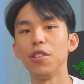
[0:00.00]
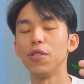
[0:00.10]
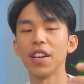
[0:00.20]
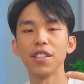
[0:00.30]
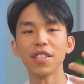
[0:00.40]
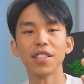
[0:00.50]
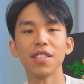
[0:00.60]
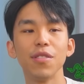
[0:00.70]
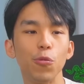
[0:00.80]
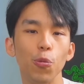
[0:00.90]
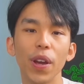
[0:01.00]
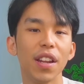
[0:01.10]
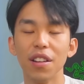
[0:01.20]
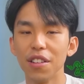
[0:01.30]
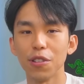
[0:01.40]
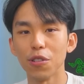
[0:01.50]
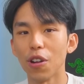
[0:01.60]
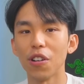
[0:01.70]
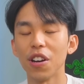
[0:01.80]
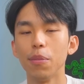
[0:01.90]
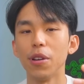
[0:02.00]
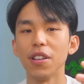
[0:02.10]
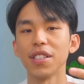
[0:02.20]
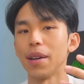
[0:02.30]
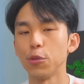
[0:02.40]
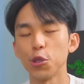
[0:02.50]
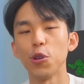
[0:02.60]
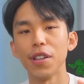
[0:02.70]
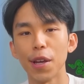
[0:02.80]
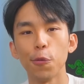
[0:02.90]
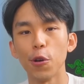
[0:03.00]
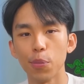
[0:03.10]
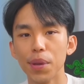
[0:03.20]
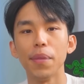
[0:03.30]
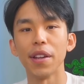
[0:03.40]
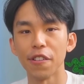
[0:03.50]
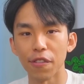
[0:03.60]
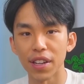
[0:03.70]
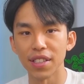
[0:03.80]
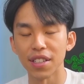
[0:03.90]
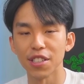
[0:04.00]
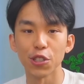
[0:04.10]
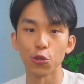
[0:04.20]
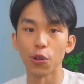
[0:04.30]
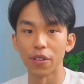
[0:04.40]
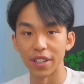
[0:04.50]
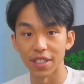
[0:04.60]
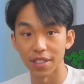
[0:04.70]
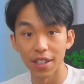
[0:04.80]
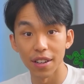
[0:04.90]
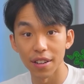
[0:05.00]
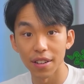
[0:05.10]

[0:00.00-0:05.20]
you can just wait a little longer because I'm sure there will be many releases throughout this year.